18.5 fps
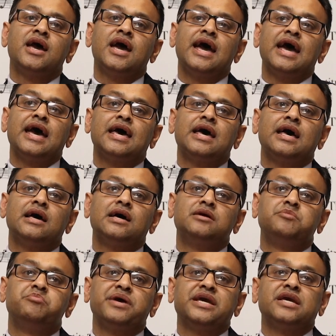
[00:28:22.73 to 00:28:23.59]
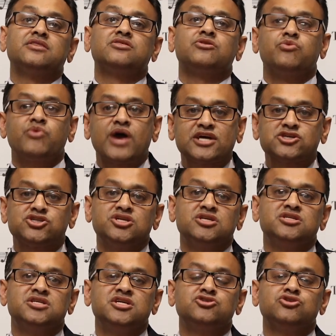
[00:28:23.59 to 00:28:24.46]
be it the rush
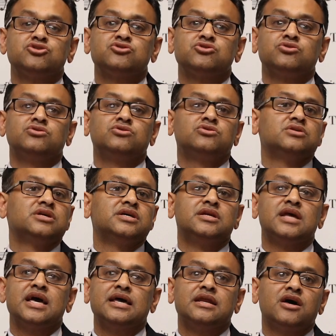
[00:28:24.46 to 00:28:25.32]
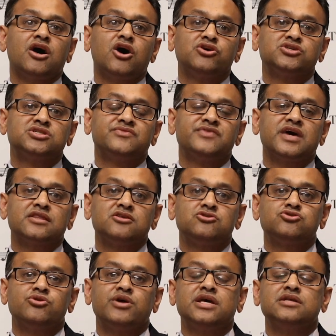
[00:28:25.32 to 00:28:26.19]
to digital and a host of
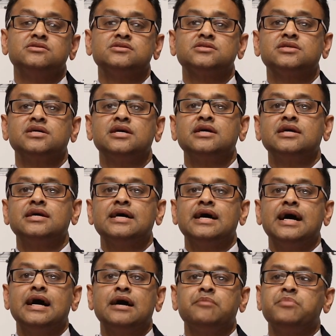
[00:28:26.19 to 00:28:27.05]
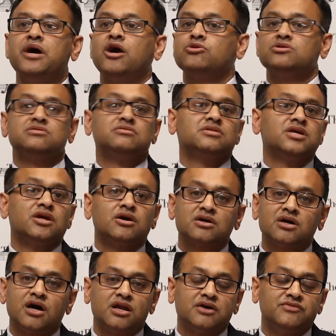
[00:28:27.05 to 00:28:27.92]
other trends, kind
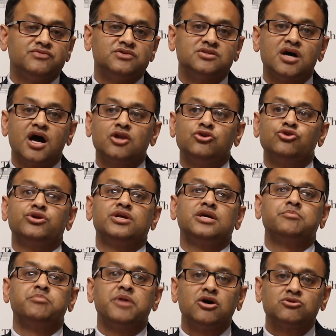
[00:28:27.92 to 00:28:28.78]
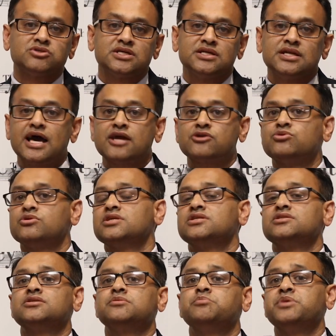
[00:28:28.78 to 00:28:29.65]
of diluting
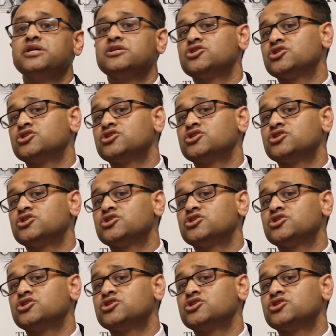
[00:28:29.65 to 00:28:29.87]
multilateralism,